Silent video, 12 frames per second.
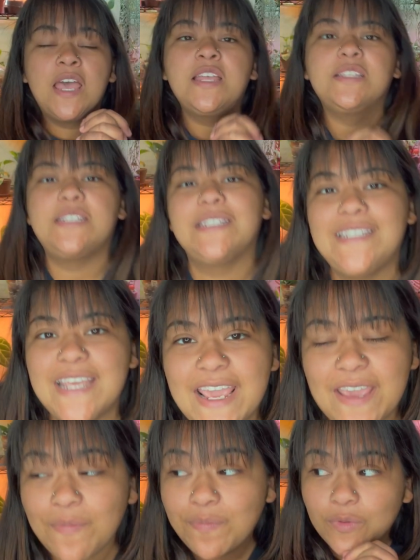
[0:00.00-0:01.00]

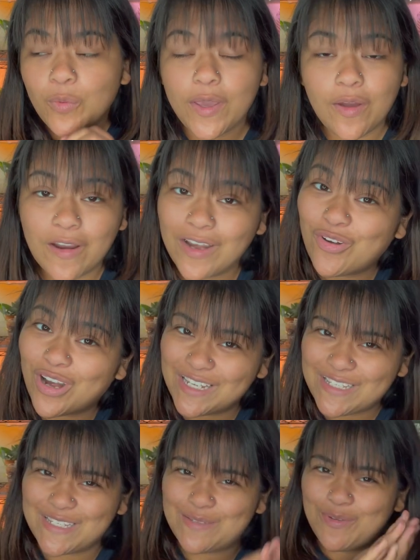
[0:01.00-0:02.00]
Today, we are in
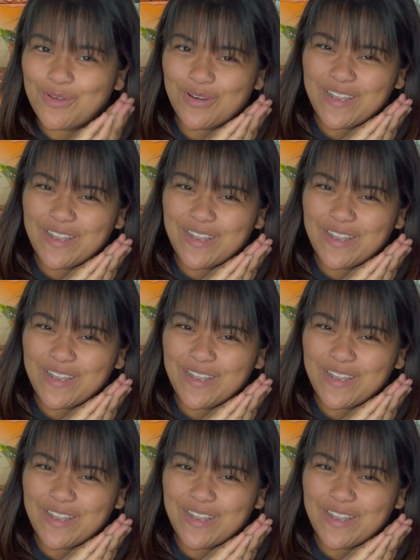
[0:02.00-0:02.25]
crisis mode,